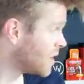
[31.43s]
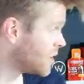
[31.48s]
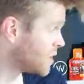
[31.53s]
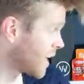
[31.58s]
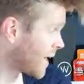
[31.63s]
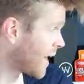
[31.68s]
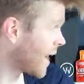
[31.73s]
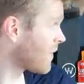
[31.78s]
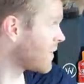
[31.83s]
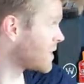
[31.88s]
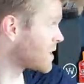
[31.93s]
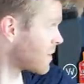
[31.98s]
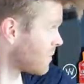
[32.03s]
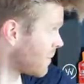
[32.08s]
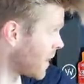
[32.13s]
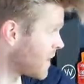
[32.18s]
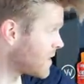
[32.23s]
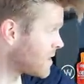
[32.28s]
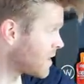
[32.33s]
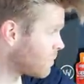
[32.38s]
Check out this
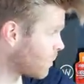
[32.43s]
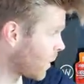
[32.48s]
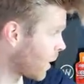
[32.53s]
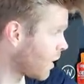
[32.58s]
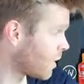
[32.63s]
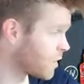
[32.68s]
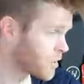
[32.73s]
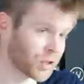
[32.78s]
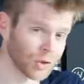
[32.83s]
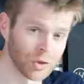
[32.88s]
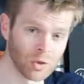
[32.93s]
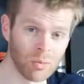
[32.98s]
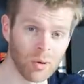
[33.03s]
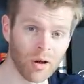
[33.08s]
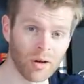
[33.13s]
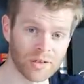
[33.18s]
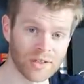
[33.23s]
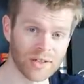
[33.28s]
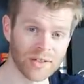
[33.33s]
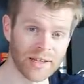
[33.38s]
amazing park
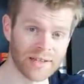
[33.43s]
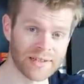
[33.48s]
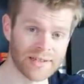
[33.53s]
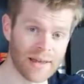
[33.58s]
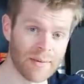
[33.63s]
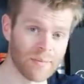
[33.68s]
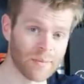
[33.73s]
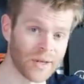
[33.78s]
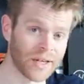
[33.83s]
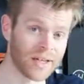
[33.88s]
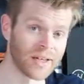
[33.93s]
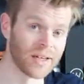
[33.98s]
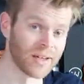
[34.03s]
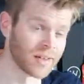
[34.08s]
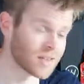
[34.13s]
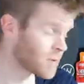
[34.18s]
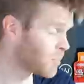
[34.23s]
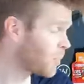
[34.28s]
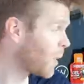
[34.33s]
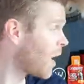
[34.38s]
toolbox that they sent me.
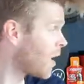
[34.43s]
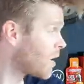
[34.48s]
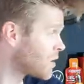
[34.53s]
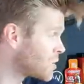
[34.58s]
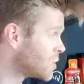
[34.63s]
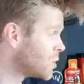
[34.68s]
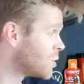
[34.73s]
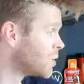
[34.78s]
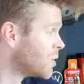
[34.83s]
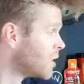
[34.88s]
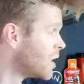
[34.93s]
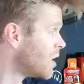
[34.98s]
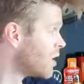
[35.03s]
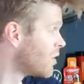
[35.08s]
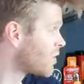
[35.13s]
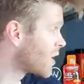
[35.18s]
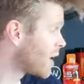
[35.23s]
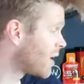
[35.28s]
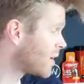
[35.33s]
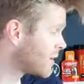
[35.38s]
It's a park tool.
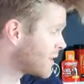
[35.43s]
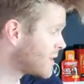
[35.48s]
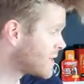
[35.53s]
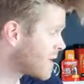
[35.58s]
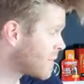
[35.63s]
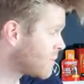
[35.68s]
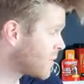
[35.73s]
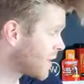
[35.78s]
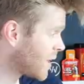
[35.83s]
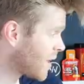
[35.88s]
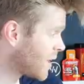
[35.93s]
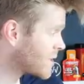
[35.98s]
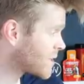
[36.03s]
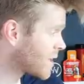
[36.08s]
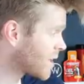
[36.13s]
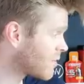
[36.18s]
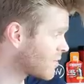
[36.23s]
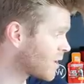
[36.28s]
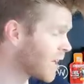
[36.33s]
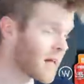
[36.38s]
They've kindly sent me that. It's
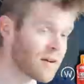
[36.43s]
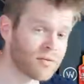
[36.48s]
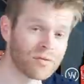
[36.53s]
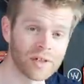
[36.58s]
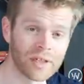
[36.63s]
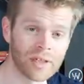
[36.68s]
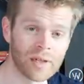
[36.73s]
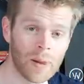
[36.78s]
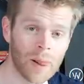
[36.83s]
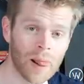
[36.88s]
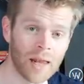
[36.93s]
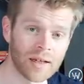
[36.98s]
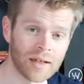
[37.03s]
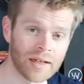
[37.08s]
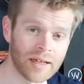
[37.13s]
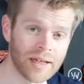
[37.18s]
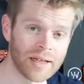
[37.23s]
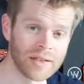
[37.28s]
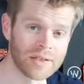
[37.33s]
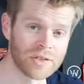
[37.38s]
kind of like every
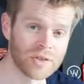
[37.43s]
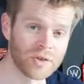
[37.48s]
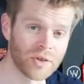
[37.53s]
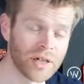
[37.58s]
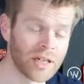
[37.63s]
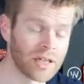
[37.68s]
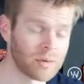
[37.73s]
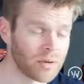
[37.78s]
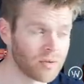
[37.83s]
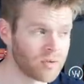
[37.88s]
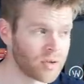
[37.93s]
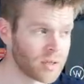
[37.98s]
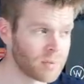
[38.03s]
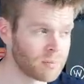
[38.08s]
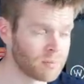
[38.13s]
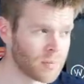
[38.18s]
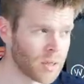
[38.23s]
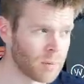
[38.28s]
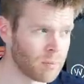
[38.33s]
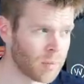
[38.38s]
kid's dream if
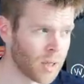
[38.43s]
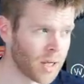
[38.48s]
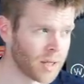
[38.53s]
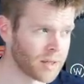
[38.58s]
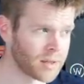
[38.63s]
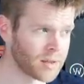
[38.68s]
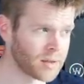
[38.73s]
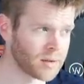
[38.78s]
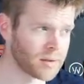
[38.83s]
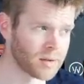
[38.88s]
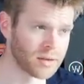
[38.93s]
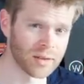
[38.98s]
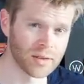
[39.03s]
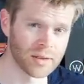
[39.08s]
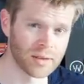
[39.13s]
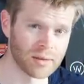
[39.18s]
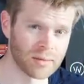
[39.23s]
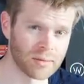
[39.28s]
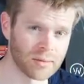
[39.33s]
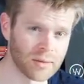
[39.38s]
you're a bike
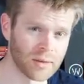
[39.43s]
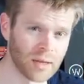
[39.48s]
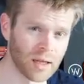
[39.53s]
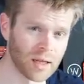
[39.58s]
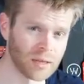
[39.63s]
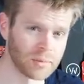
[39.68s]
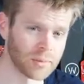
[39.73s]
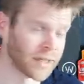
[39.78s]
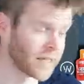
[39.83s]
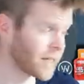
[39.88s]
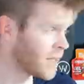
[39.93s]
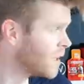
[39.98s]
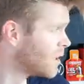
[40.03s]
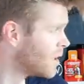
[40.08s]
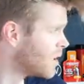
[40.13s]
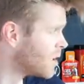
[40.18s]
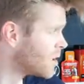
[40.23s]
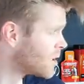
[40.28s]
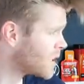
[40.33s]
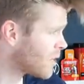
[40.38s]
nerd like me
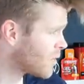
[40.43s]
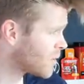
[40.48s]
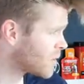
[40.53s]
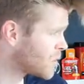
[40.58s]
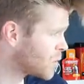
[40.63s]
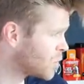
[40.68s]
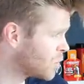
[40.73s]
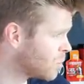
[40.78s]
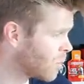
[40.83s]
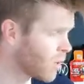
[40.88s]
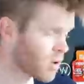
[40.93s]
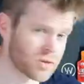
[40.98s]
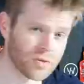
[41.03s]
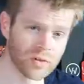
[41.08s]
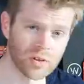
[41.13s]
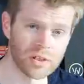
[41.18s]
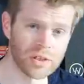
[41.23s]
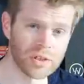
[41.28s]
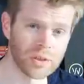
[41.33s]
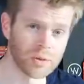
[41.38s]
to have a toolbox
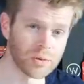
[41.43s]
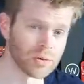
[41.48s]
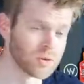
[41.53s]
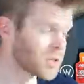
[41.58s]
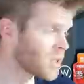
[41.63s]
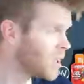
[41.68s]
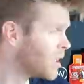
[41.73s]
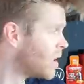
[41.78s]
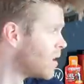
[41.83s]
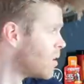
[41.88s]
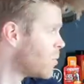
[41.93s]
full of tools.